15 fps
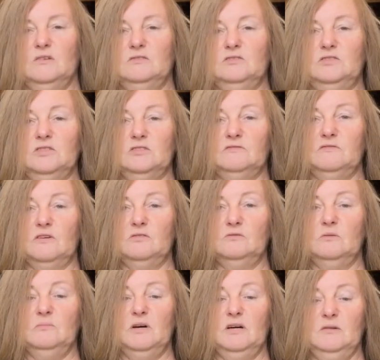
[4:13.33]
Just fold
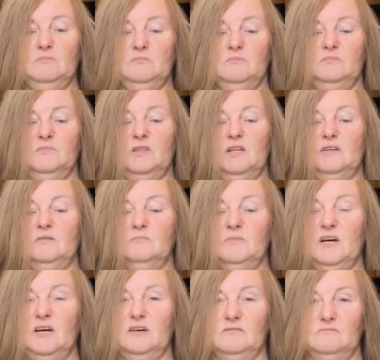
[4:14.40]
them up, lay them
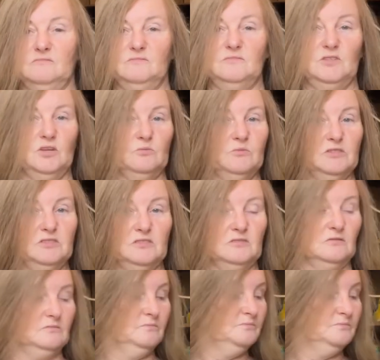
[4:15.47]
down. No big deal.